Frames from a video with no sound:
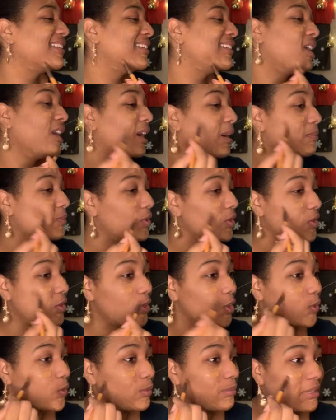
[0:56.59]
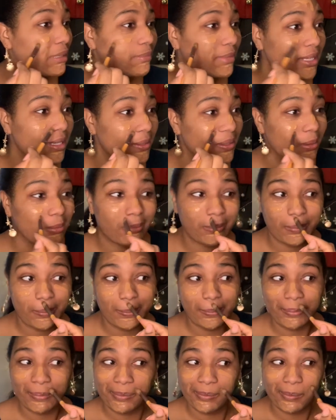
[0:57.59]
I'm just doing my makeup.
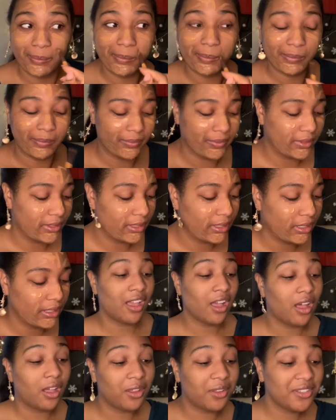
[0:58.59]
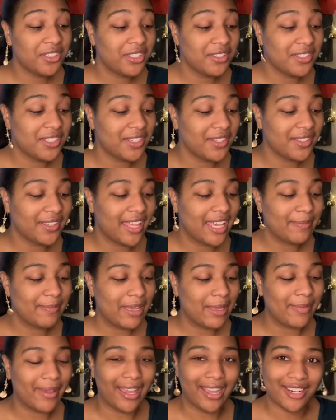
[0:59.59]
Also, do you like my
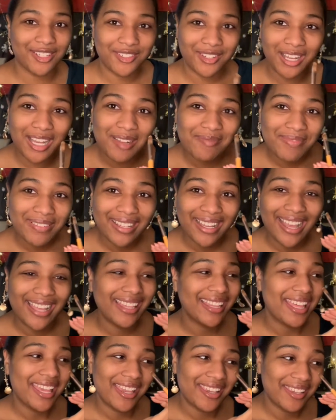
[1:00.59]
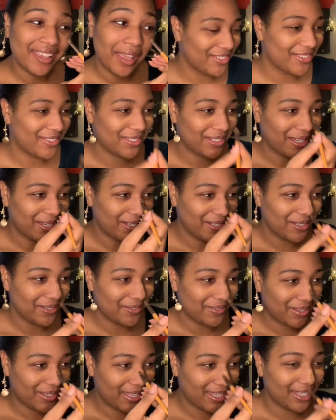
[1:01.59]
backdrop? I like just kind
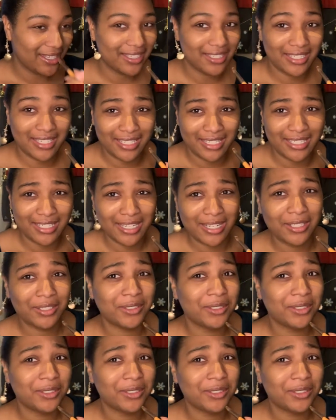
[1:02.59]
of did a little